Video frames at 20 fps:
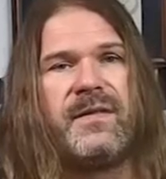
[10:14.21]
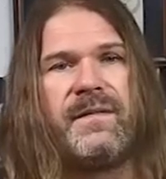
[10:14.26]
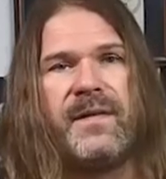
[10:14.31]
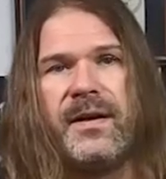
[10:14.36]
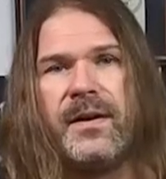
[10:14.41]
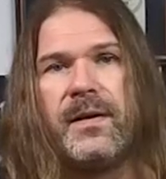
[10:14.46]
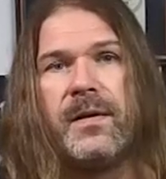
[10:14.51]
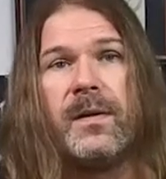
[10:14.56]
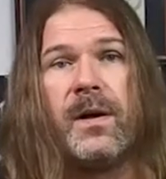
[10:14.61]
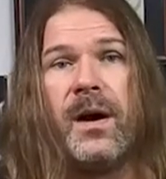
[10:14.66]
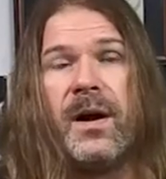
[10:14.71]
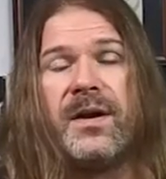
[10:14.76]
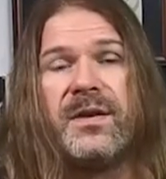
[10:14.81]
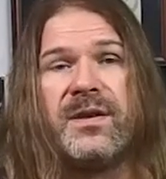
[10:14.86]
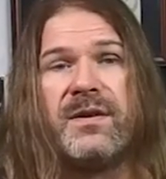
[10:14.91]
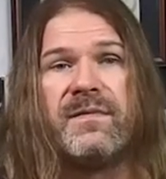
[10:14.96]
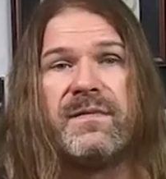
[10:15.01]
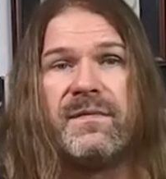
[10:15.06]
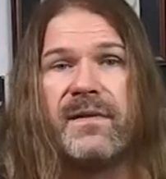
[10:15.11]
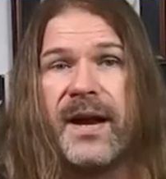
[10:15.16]
finger on
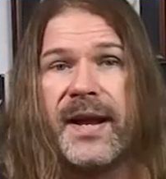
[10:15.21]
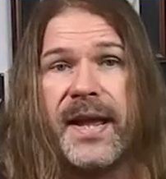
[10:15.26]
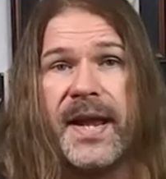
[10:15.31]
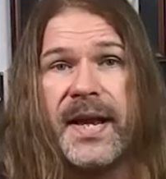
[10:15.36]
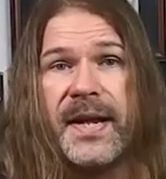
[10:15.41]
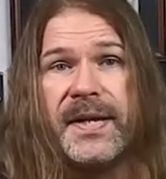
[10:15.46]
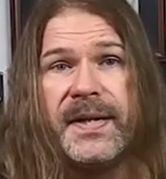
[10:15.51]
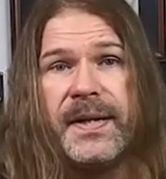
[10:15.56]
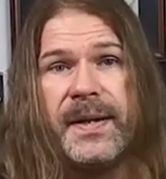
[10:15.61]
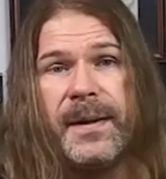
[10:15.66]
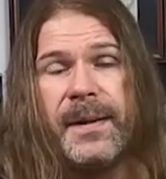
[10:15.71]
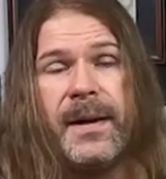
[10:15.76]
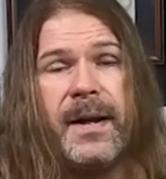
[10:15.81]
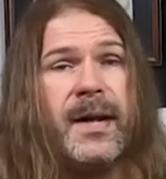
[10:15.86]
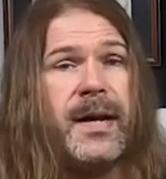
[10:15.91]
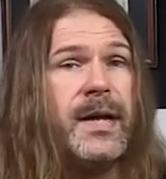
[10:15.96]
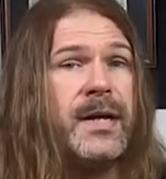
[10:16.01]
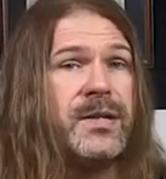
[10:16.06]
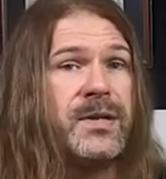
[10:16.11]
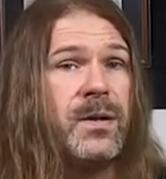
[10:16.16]
your fret hand.
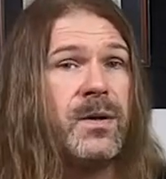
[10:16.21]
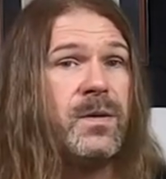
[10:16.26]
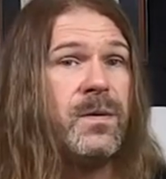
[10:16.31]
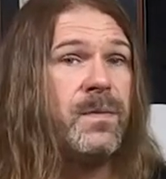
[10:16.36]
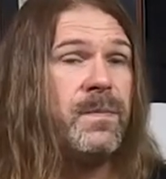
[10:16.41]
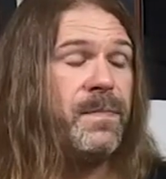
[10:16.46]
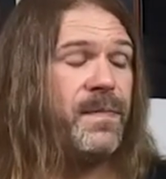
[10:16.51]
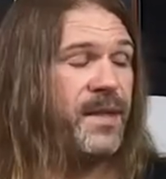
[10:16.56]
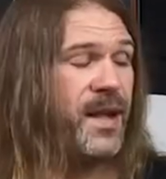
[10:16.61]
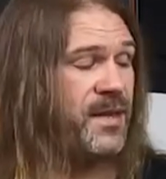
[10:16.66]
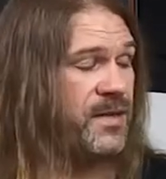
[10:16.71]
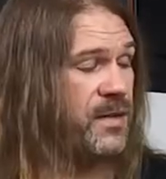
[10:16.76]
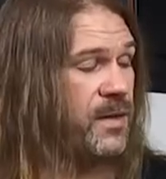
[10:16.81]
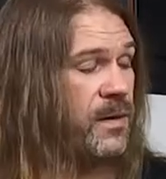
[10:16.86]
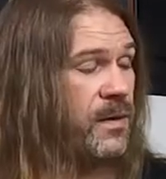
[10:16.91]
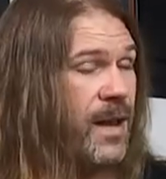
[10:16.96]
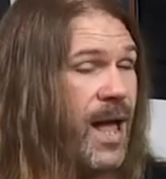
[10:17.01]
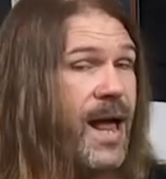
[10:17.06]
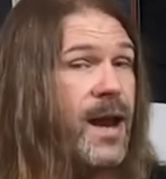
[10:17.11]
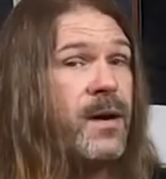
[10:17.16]
So that's a
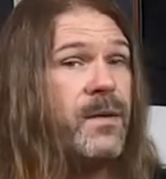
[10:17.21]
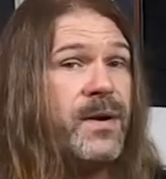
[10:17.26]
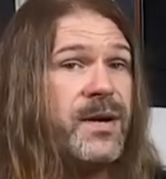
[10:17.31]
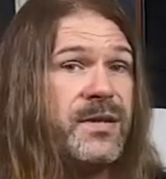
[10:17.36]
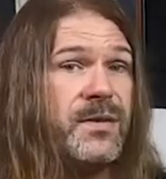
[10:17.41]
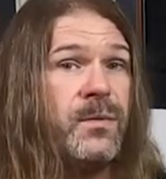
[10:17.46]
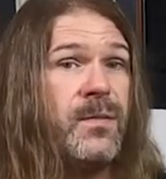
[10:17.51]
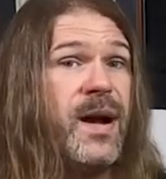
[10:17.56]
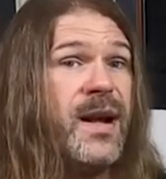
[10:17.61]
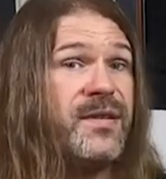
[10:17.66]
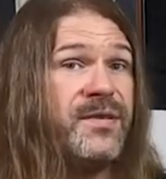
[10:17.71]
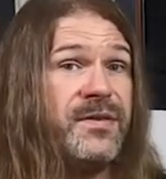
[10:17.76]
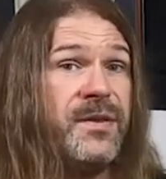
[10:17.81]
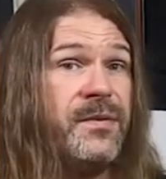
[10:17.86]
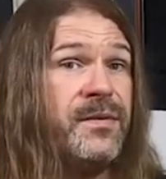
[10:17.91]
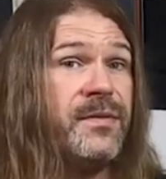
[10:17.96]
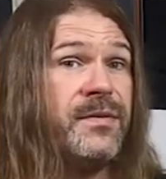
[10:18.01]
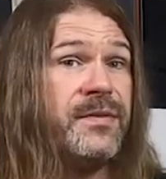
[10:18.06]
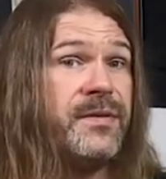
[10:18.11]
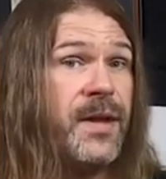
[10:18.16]
lot of the reason why
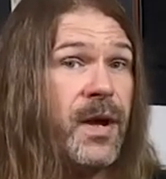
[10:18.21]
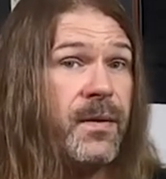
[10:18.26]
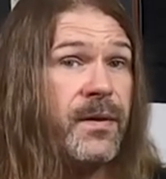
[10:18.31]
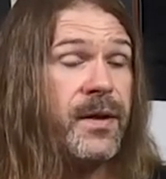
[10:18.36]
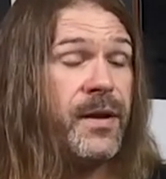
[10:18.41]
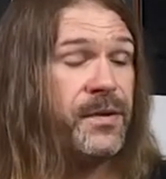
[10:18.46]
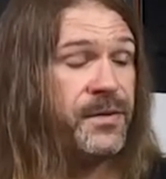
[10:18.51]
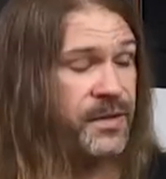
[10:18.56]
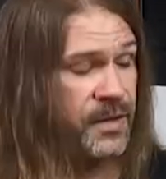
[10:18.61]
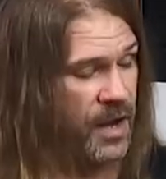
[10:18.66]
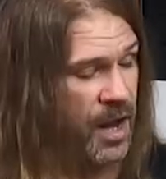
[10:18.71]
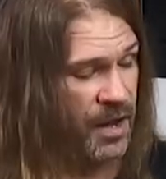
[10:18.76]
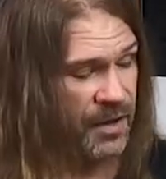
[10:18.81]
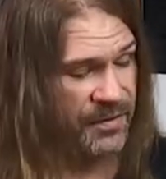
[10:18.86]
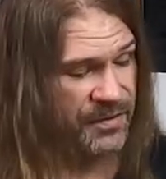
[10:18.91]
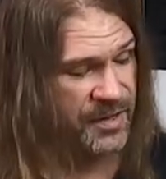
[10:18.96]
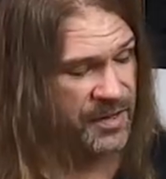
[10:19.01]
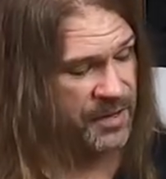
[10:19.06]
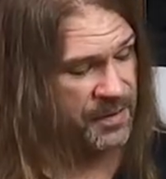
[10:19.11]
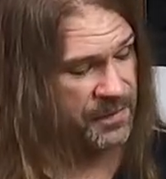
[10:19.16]
students don't use it. I'll
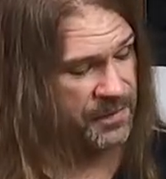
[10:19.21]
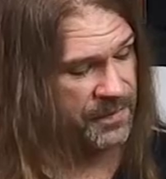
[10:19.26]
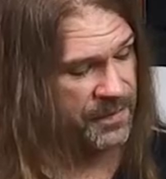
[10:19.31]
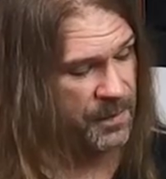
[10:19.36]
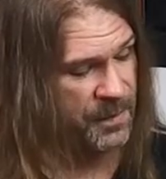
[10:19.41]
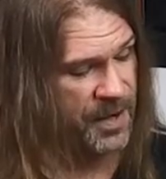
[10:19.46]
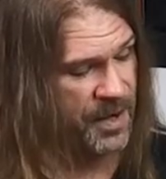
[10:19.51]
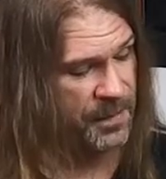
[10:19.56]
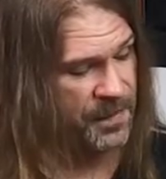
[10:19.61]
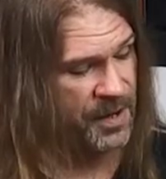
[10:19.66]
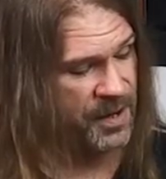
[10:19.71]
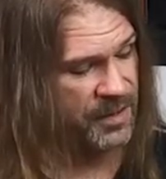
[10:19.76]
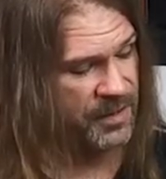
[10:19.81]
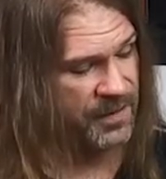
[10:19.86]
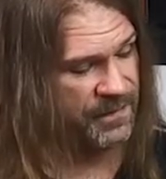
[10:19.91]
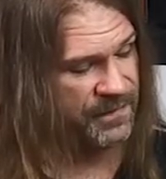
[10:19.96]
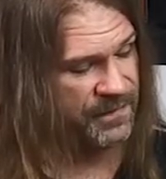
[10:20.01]
see them, they'll be up here at the